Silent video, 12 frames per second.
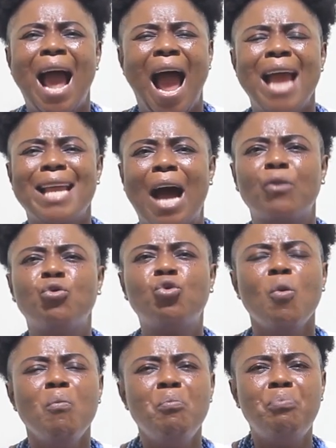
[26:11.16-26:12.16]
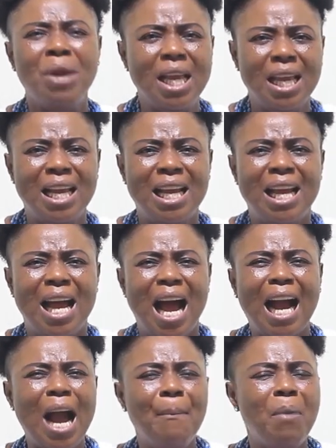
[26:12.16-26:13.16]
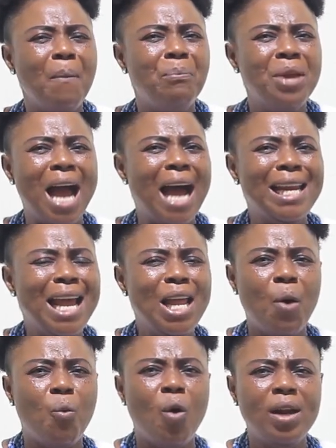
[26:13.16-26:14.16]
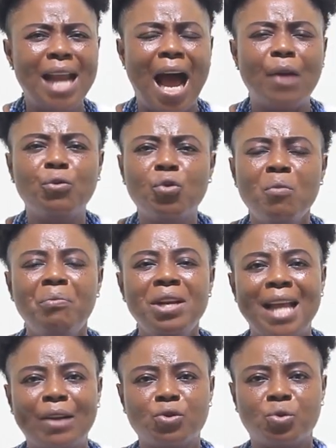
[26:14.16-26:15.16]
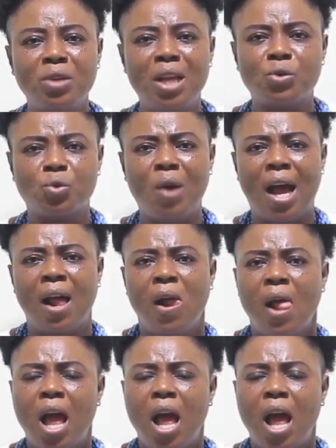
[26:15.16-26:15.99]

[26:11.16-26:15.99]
e ya dum bi ka bebia na ye won adum bi na so ye so a